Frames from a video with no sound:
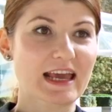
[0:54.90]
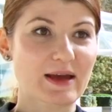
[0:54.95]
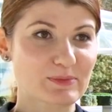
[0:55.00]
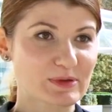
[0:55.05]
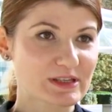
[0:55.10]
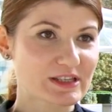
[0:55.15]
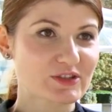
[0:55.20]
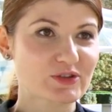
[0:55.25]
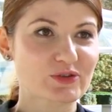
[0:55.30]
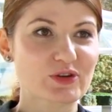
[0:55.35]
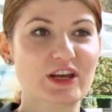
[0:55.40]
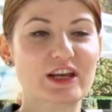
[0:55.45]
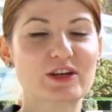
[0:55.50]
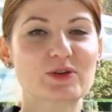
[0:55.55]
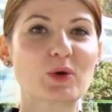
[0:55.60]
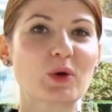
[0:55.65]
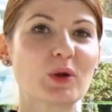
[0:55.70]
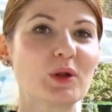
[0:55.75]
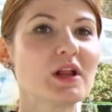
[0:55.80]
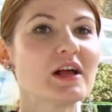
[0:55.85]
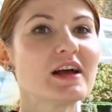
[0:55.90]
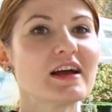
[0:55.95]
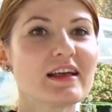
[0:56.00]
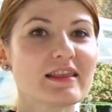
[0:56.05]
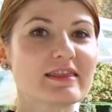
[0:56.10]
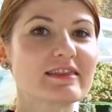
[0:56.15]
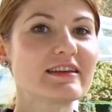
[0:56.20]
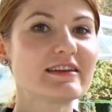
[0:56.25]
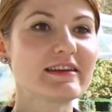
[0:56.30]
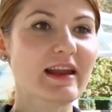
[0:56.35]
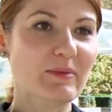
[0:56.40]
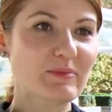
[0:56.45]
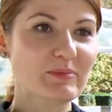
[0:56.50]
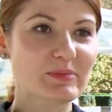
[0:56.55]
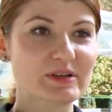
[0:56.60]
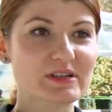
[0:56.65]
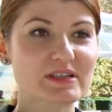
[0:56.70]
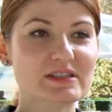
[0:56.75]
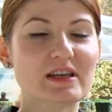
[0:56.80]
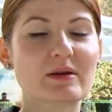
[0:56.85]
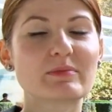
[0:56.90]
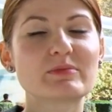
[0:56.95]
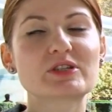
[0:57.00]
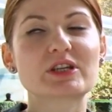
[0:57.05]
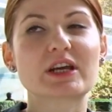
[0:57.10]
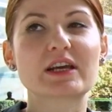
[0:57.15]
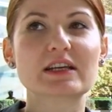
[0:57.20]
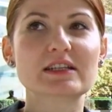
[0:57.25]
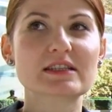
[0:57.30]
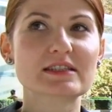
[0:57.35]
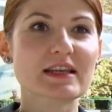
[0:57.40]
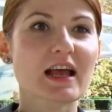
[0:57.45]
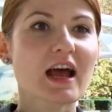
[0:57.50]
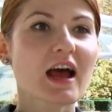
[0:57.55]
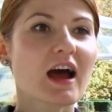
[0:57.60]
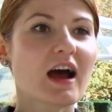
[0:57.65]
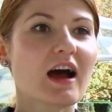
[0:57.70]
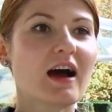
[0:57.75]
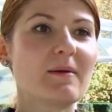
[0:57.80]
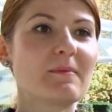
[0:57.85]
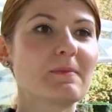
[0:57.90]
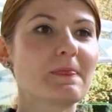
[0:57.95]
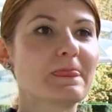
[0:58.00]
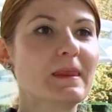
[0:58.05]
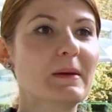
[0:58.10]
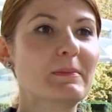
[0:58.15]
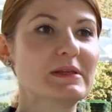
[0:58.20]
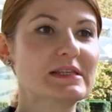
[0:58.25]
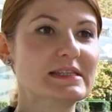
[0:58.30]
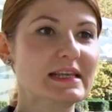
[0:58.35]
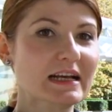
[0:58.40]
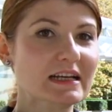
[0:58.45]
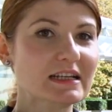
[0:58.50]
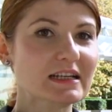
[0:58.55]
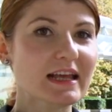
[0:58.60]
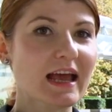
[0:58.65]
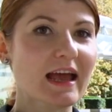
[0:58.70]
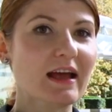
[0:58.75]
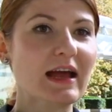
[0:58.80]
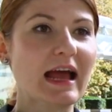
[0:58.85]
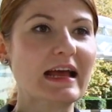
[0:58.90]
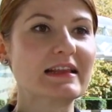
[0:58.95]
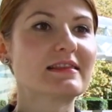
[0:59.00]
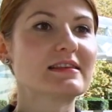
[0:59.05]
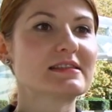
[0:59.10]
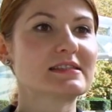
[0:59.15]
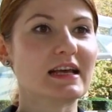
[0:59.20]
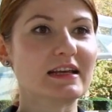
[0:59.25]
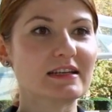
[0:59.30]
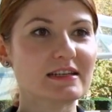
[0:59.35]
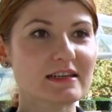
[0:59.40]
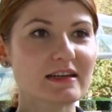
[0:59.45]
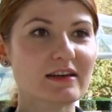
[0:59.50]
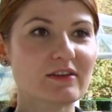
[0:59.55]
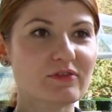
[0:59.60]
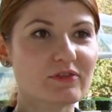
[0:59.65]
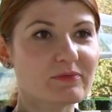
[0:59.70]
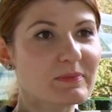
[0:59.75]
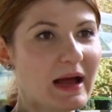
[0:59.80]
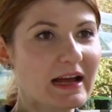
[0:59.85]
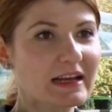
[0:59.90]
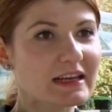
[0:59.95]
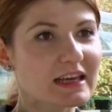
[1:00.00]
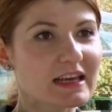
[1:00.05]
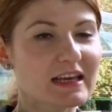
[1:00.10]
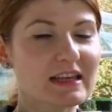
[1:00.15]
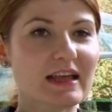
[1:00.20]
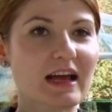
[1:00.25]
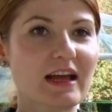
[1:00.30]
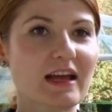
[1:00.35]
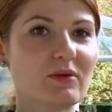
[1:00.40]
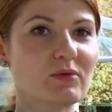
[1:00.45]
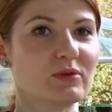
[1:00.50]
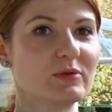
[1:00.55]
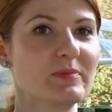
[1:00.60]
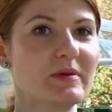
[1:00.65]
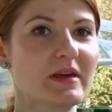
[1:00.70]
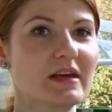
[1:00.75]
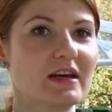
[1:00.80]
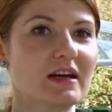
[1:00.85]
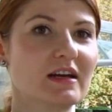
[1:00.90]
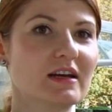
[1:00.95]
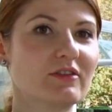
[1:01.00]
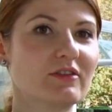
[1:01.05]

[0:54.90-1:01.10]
chemistry and all the numbers subjects. But secondly, I had this idea of banking that it would be a